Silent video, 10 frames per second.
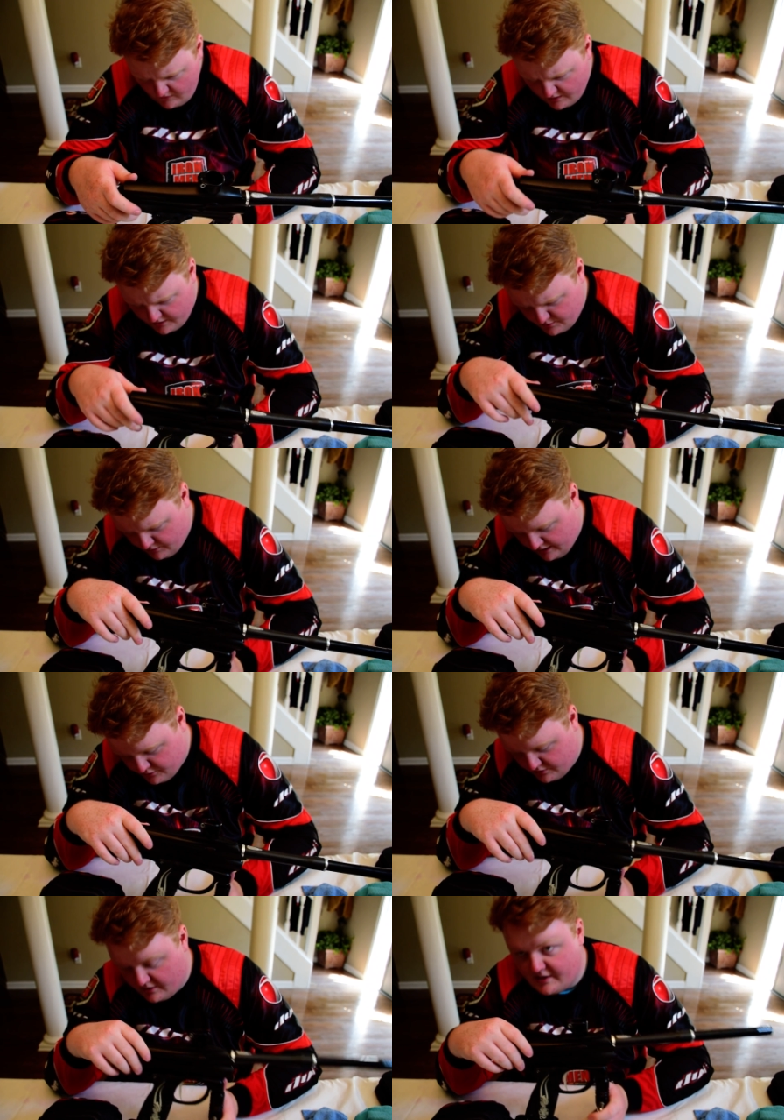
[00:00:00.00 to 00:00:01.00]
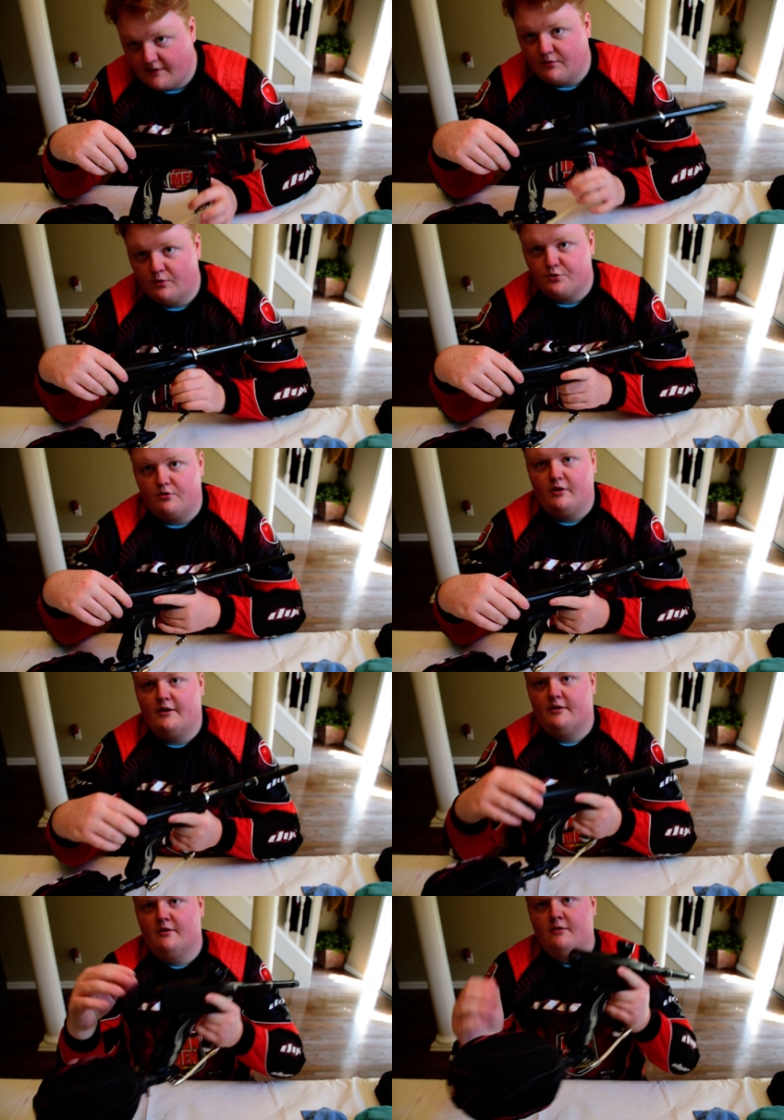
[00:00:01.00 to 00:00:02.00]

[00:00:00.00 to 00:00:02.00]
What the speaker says: And this one actually does have an ultralight